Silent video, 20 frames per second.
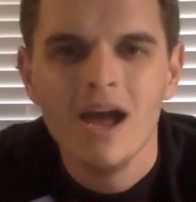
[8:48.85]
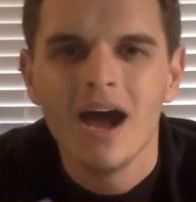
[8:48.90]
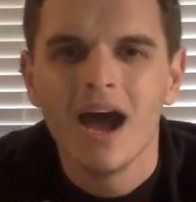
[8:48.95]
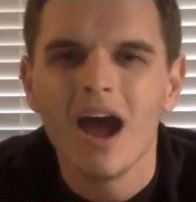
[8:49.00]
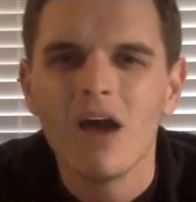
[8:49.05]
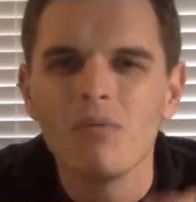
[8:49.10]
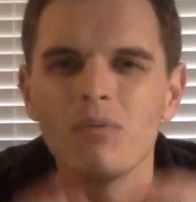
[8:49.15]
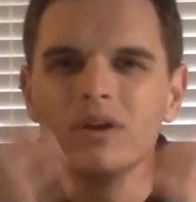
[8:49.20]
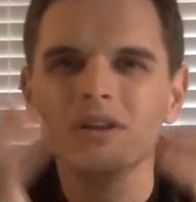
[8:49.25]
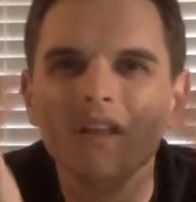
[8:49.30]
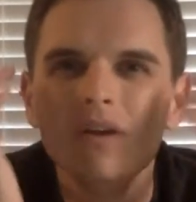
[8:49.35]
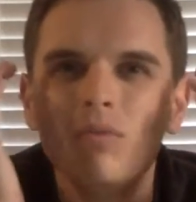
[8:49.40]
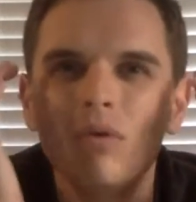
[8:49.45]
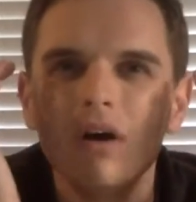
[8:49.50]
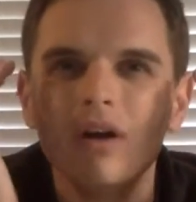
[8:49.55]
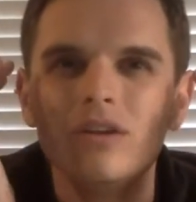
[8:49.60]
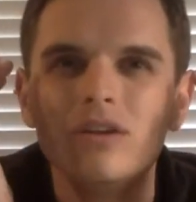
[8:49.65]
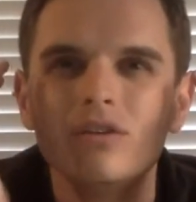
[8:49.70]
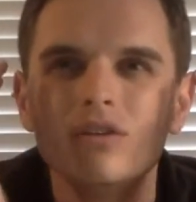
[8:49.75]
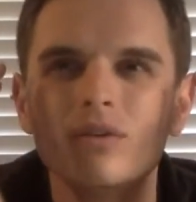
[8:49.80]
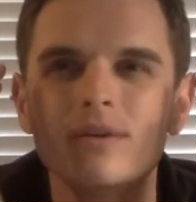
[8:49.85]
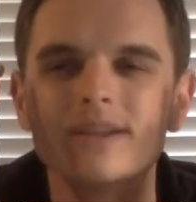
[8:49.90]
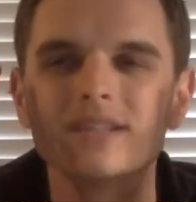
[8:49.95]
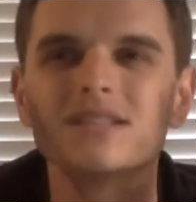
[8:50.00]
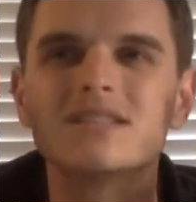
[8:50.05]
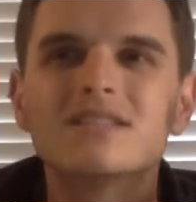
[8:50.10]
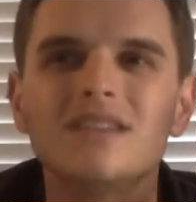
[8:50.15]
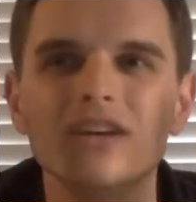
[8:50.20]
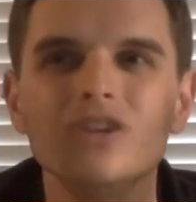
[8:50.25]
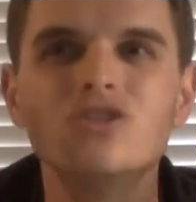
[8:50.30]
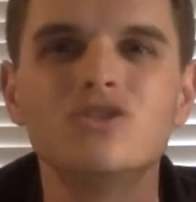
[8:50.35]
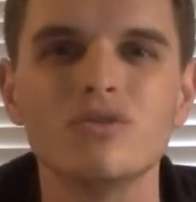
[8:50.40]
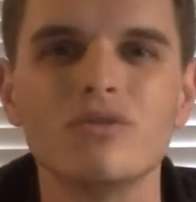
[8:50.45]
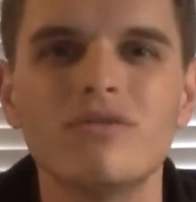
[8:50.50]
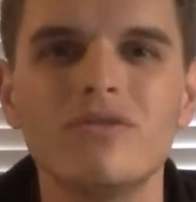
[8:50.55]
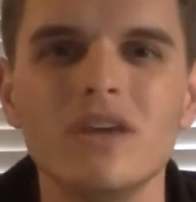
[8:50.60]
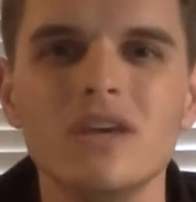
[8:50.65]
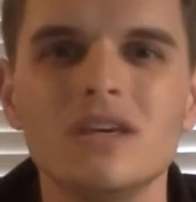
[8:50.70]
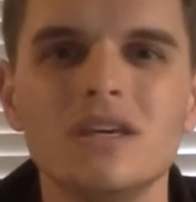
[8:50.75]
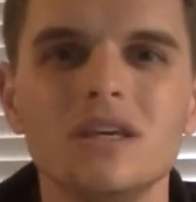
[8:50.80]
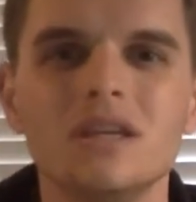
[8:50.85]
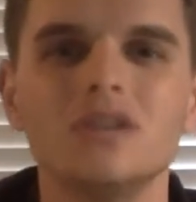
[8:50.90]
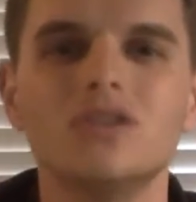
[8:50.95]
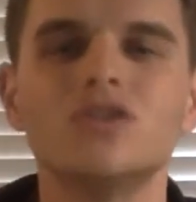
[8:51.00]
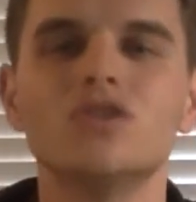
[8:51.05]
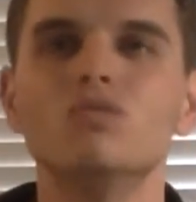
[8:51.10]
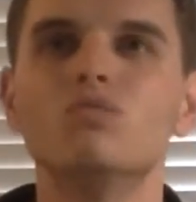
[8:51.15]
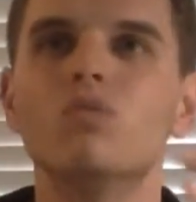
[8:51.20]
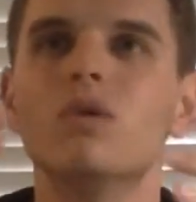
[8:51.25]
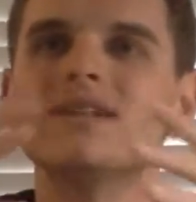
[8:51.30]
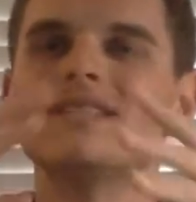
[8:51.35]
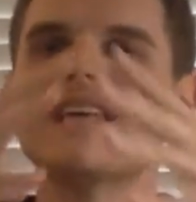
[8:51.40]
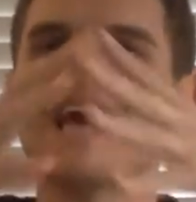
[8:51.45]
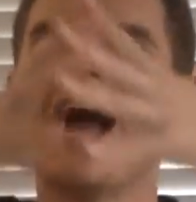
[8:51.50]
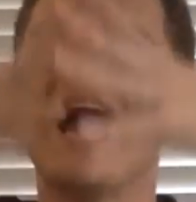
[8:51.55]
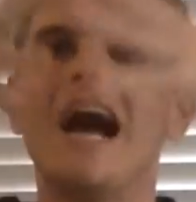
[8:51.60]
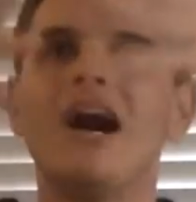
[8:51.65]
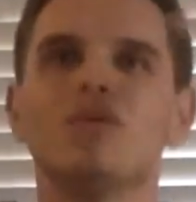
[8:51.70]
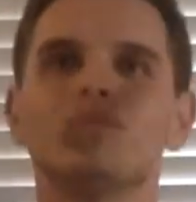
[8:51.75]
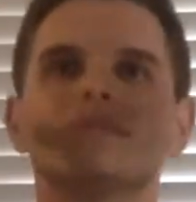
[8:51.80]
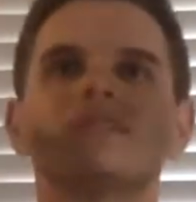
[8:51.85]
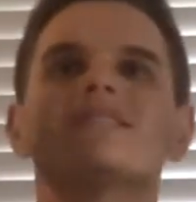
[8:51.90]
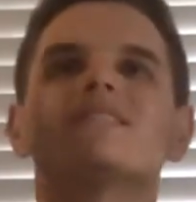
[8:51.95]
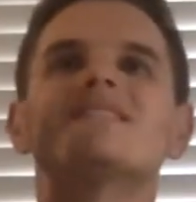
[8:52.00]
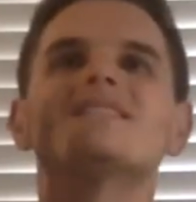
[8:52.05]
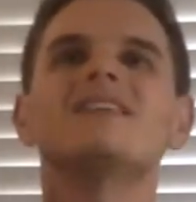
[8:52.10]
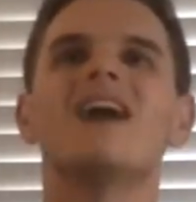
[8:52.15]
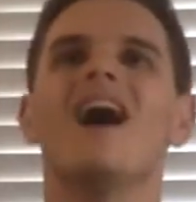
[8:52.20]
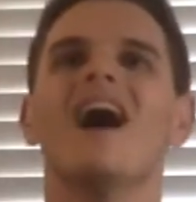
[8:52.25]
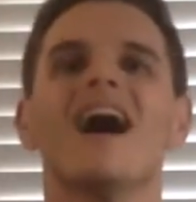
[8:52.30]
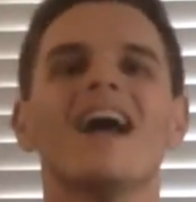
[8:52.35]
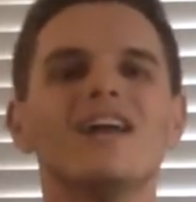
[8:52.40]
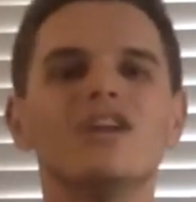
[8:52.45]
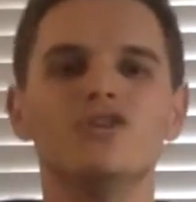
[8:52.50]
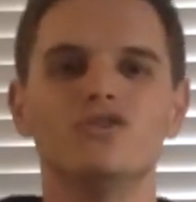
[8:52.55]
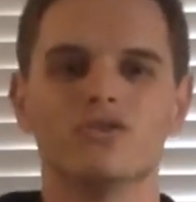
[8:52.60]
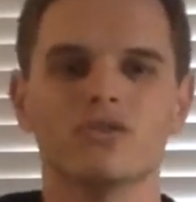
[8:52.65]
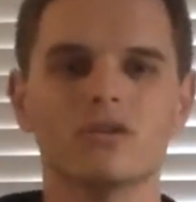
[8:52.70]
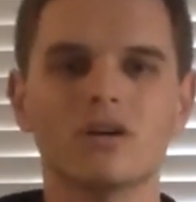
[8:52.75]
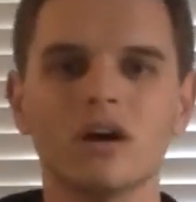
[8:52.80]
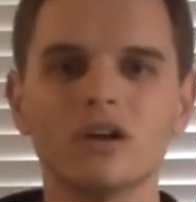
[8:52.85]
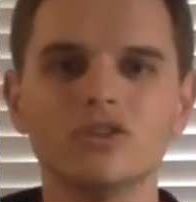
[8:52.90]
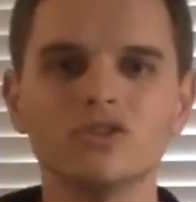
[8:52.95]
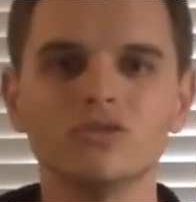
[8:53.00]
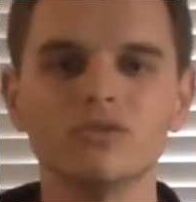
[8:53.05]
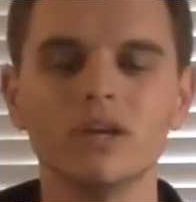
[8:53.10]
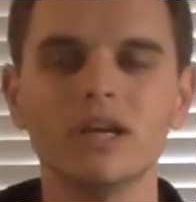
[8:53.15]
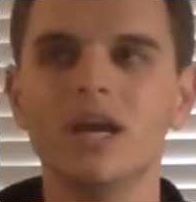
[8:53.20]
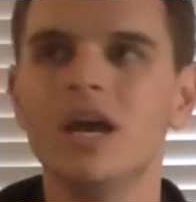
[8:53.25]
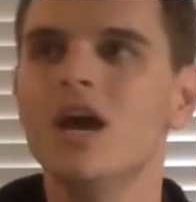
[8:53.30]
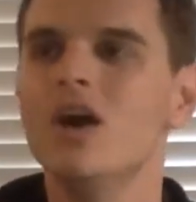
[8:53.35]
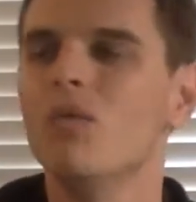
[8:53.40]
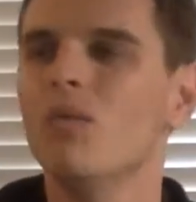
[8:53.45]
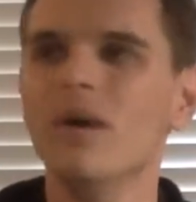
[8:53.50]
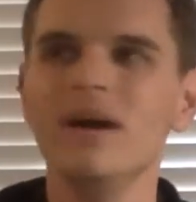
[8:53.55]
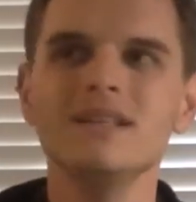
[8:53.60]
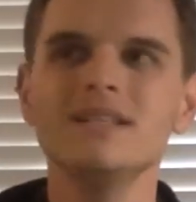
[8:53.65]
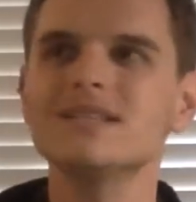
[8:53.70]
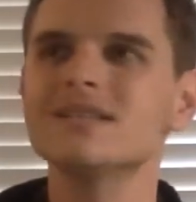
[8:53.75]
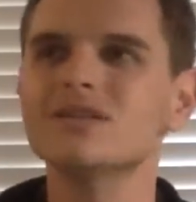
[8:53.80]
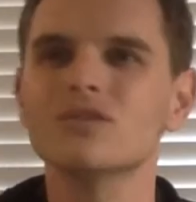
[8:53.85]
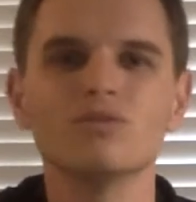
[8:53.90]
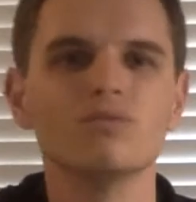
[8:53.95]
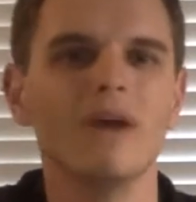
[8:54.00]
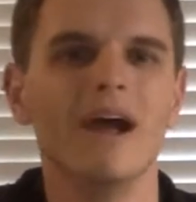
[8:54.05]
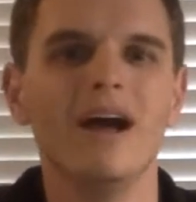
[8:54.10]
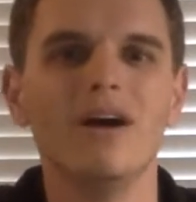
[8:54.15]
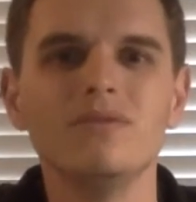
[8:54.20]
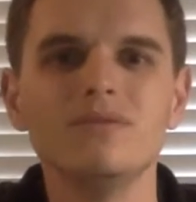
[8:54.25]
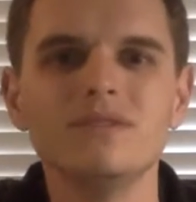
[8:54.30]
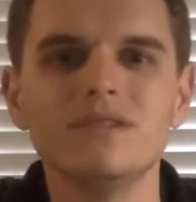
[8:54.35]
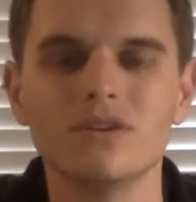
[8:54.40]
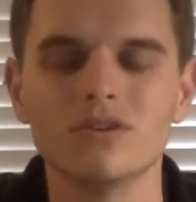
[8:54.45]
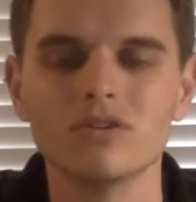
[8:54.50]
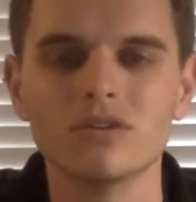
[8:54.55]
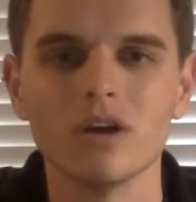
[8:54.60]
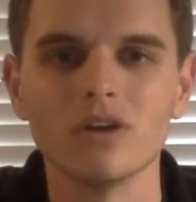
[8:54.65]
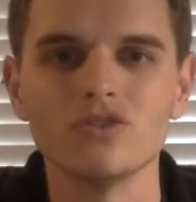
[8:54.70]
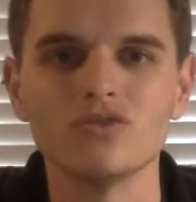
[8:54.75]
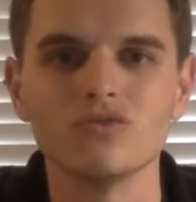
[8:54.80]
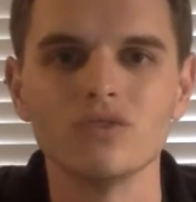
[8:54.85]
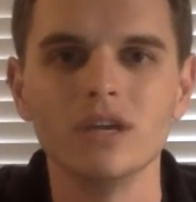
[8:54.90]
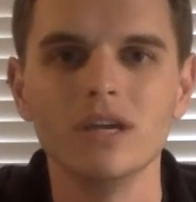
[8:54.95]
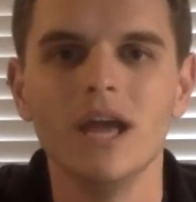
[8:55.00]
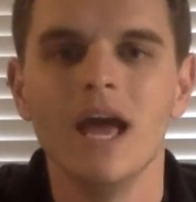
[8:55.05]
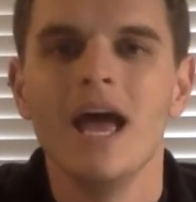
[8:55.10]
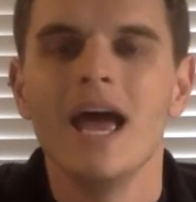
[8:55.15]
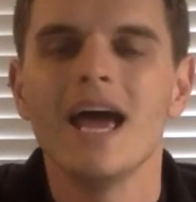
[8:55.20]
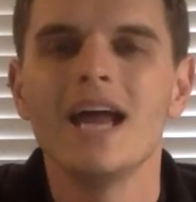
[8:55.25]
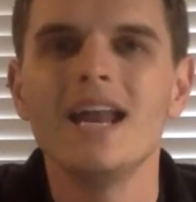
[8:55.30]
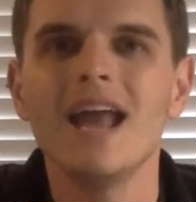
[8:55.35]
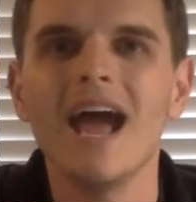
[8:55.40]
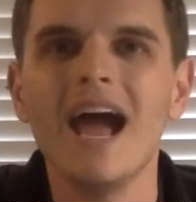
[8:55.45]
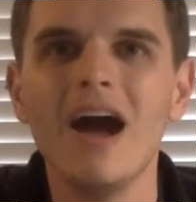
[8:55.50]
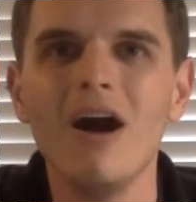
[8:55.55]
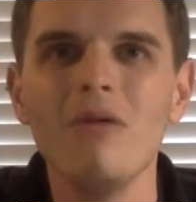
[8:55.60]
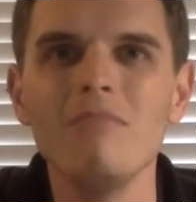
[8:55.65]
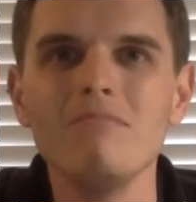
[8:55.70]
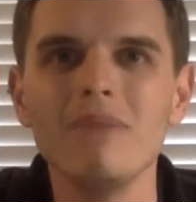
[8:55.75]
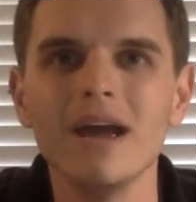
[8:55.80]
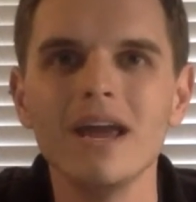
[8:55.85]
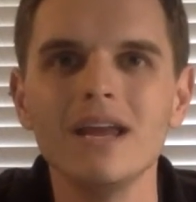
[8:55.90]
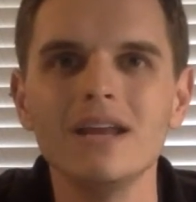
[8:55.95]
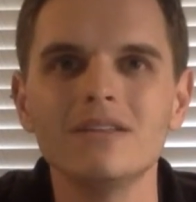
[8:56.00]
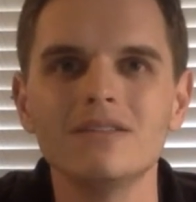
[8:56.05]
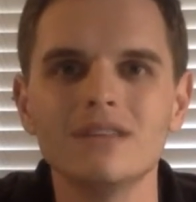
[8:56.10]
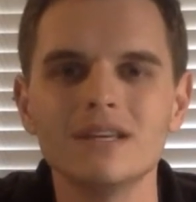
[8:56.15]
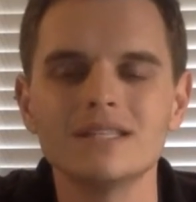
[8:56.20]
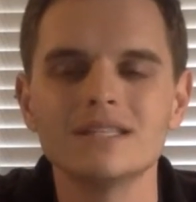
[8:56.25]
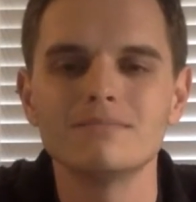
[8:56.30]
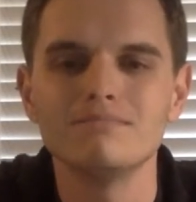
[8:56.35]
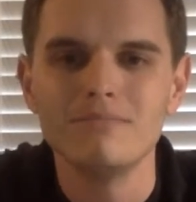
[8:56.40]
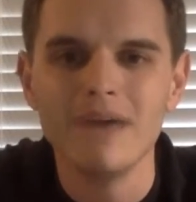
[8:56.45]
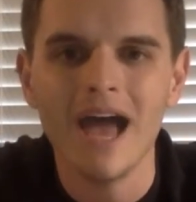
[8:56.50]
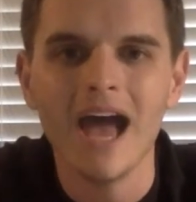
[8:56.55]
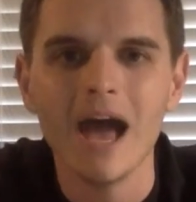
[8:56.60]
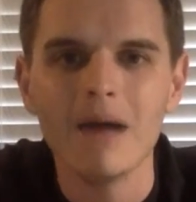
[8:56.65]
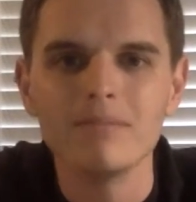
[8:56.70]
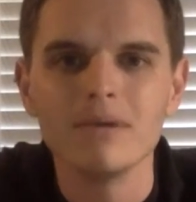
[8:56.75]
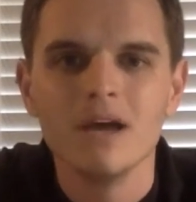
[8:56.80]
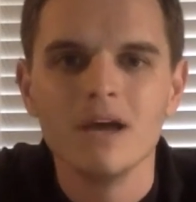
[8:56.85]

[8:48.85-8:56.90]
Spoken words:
I really want you to extend your thinking to what's outside your country, what surrounds your country, and how might this map